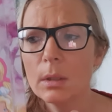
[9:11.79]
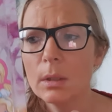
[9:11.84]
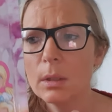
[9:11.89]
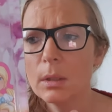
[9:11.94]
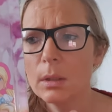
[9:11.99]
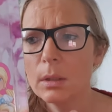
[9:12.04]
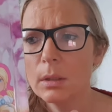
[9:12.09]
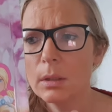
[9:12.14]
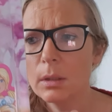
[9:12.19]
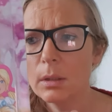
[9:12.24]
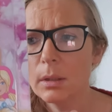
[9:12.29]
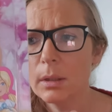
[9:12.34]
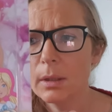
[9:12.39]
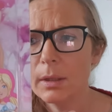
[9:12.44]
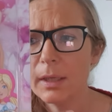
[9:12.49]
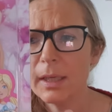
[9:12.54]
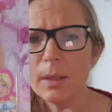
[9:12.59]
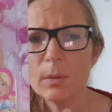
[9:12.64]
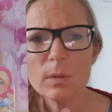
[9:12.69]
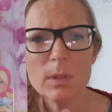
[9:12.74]
I
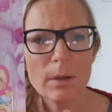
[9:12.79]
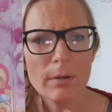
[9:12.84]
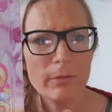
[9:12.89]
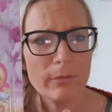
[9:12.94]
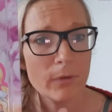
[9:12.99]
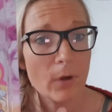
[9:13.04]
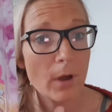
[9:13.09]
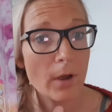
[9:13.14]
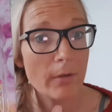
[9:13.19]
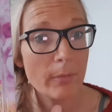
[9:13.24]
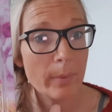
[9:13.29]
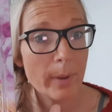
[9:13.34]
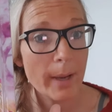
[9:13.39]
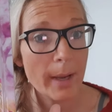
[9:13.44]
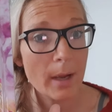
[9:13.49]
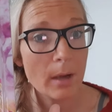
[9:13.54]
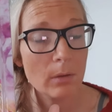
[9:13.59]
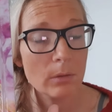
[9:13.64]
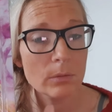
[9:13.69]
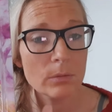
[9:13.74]
think it was like
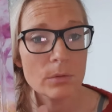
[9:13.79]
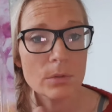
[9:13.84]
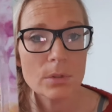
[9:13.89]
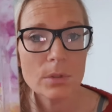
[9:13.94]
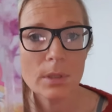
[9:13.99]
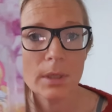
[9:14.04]
£5,